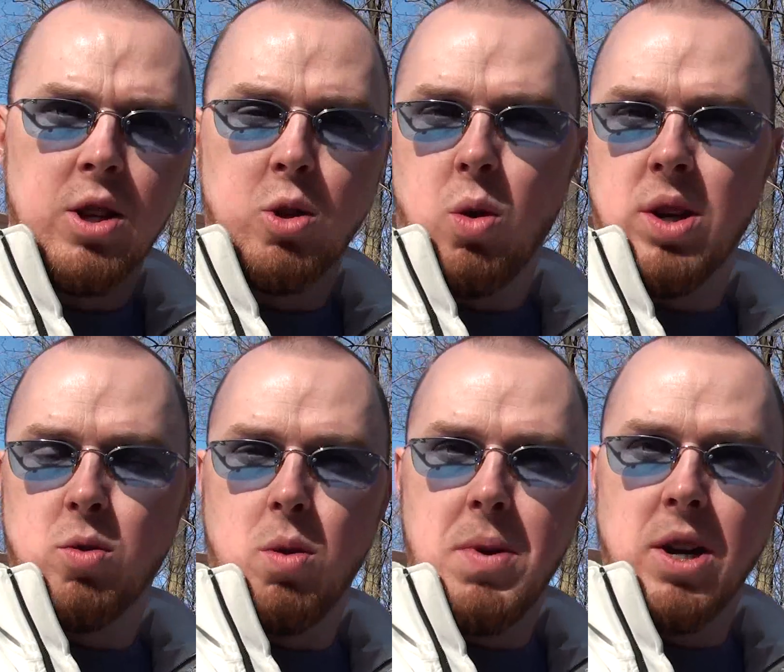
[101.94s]
So
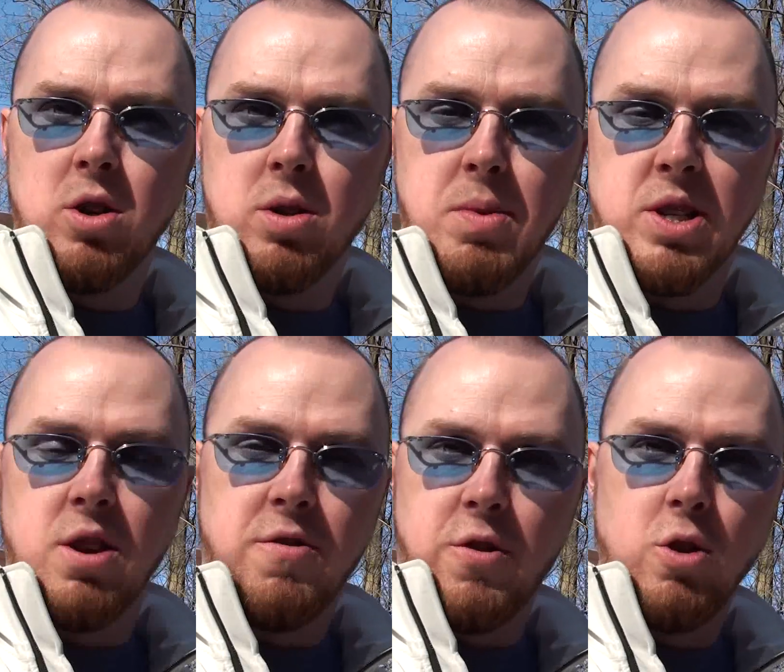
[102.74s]
as a reminder to
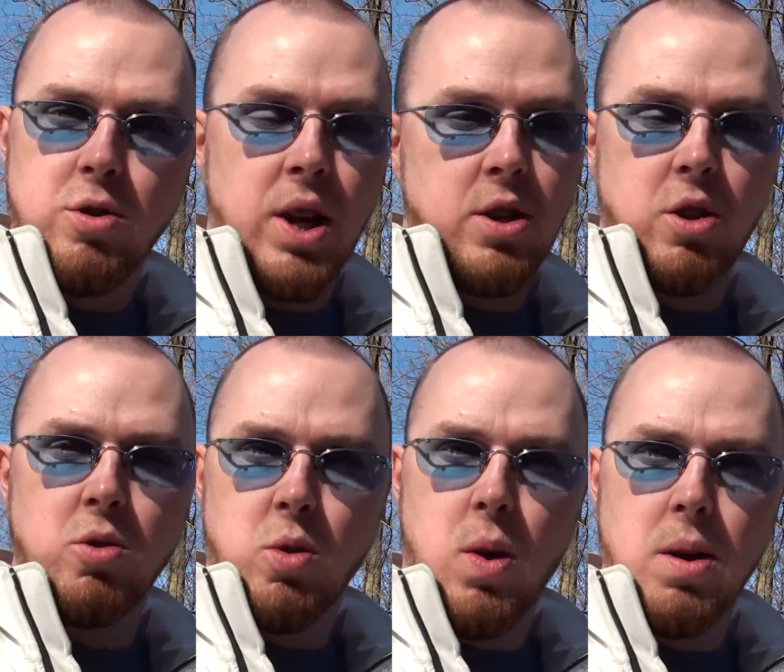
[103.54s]
myself first and to
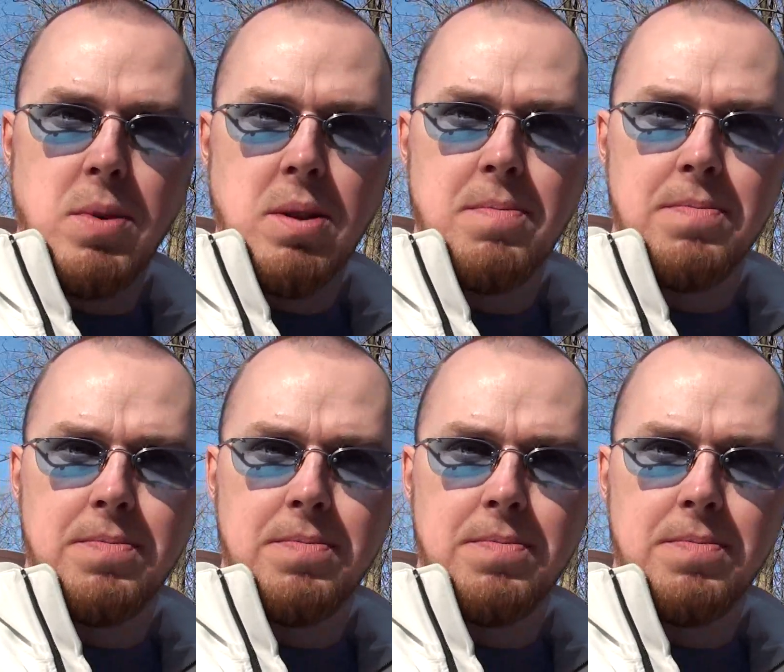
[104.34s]
those around me,